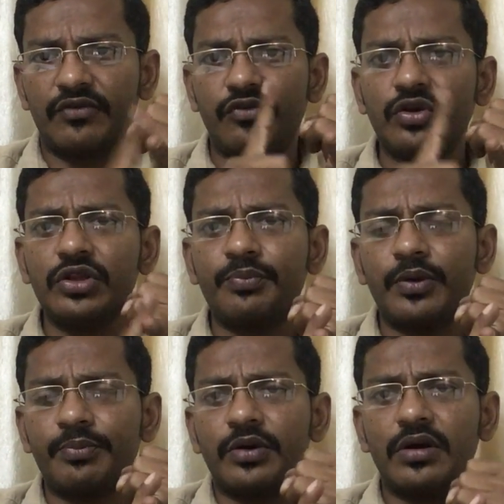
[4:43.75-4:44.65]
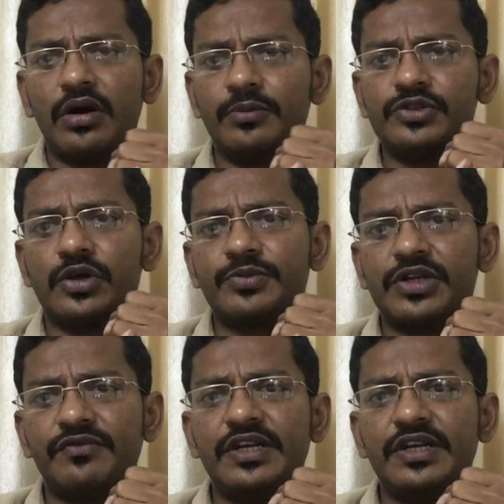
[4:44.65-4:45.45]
For the proper absorption,